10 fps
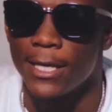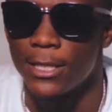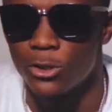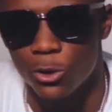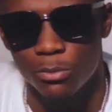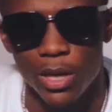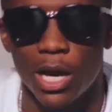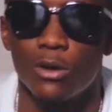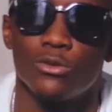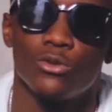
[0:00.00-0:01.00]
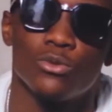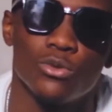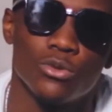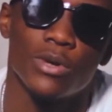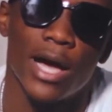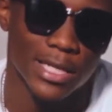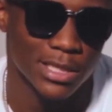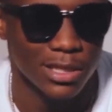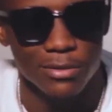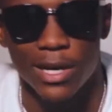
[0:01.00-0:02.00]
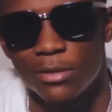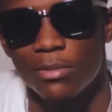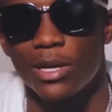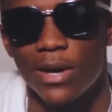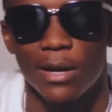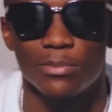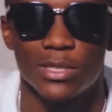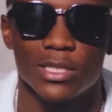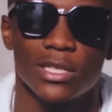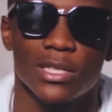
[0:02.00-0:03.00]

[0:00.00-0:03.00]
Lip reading: He taught me how to actually write my raps.